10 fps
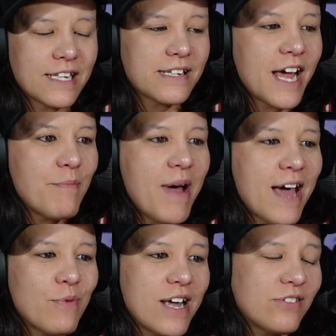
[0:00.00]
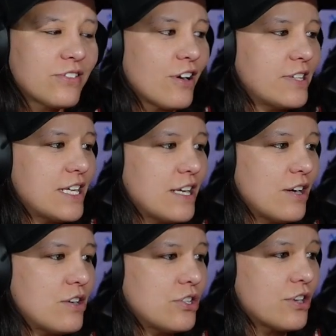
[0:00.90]
That's not a bad way to start the
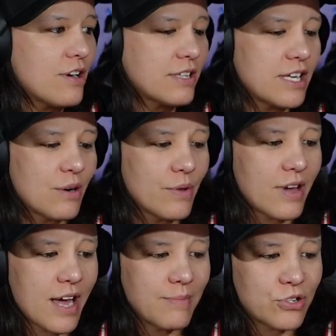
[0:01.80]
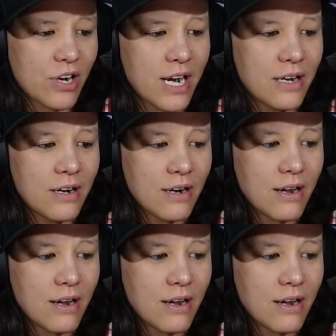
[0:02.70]
year. Starting the year with a hype train.